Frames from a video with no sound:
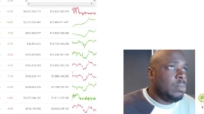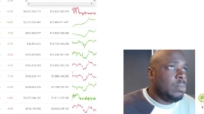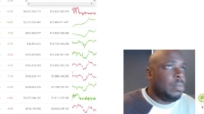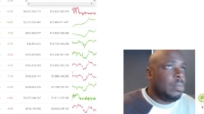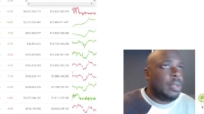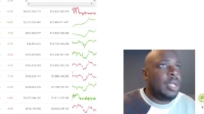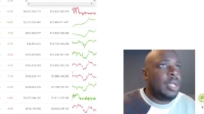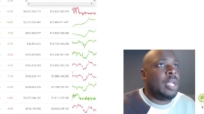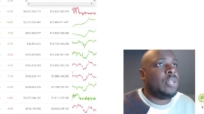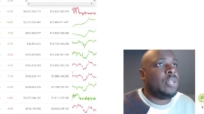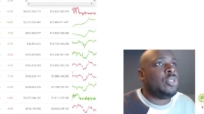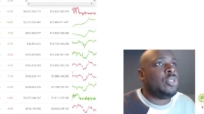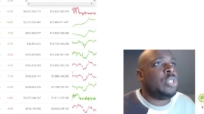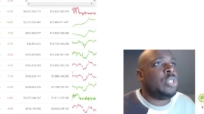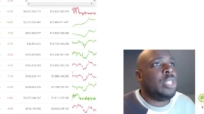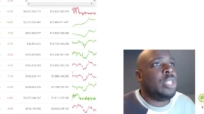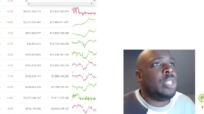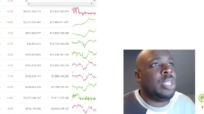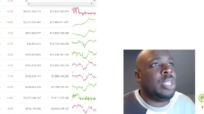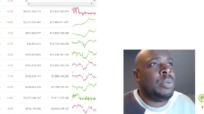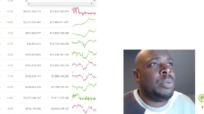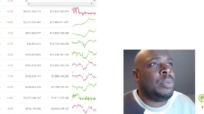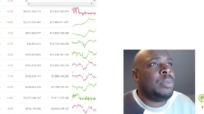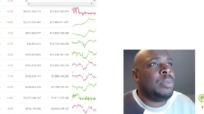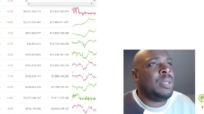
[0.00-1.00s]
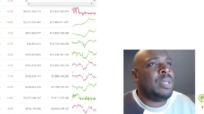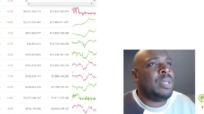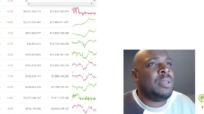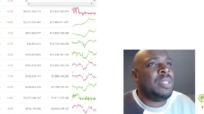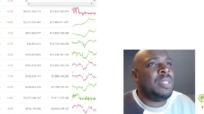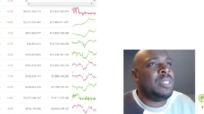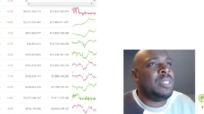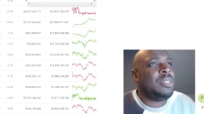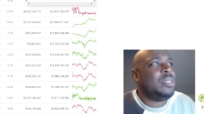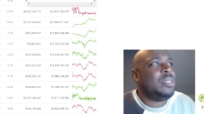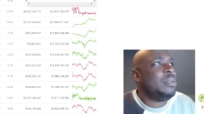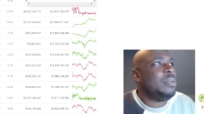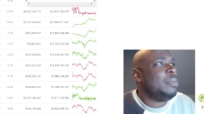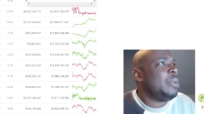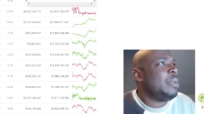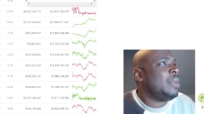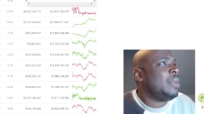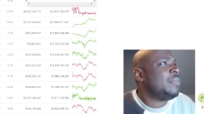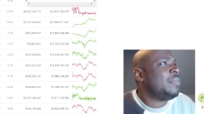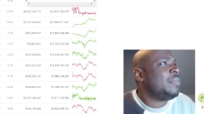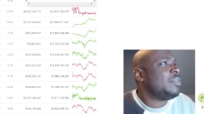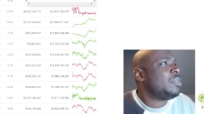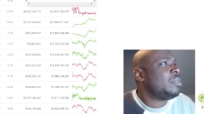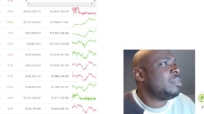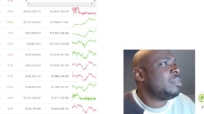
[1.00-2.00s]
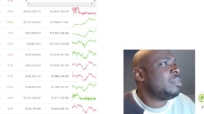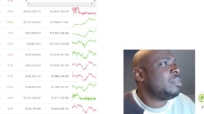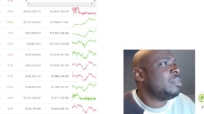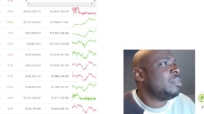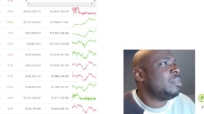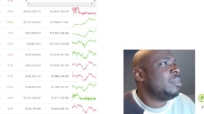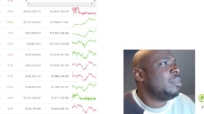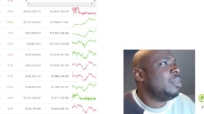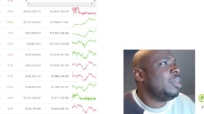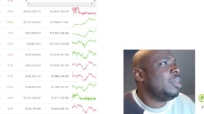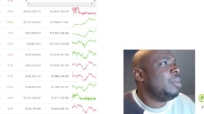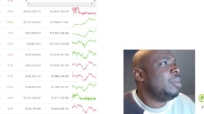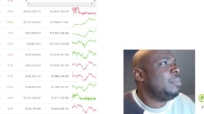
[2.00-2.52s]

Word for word: Actually, we don't need to do maths. I'm